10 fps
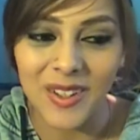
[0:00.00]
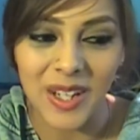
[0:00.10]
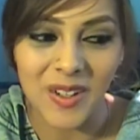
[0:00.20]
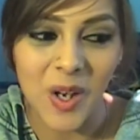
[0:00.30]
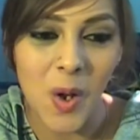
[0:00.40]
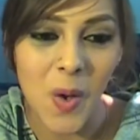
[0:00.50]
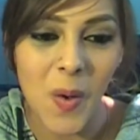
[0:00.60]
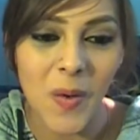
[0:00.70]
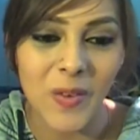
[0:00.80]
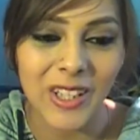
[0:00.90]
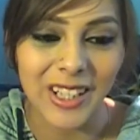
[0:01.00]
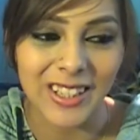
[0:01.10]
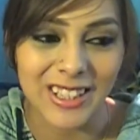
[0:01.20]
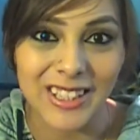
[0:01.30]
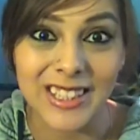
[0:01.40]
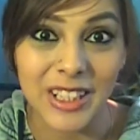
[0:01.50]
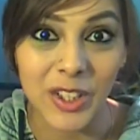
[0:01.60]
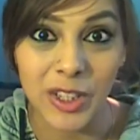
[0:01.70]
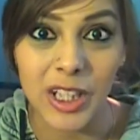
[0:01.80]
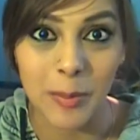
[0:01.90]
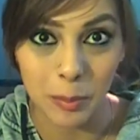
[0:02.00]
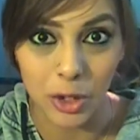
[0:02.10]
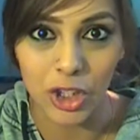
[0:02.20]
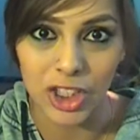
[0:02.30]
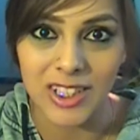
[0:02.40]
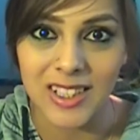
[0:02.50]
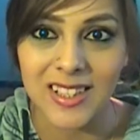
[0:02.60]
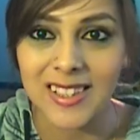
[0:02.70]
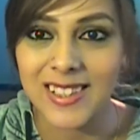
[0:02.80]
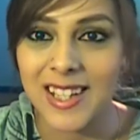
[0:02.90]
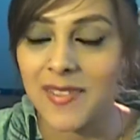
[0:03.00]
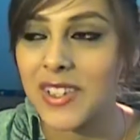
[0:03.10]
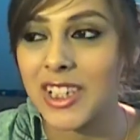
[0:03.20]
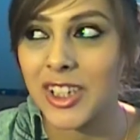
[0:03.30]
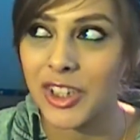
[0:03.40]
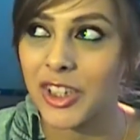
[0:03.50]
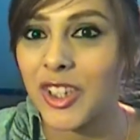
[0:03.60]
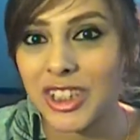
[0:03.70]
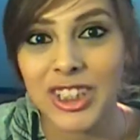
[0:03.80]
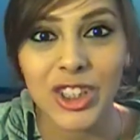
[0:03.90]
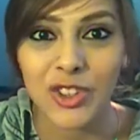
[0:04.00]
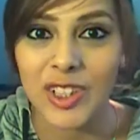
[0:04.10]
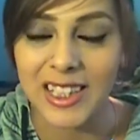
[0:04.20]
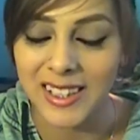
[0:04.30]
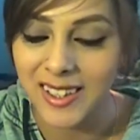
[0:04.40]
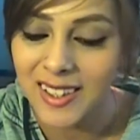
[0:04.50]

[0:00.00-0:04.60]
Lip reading: like to see her in person instead of seeing her on a screen.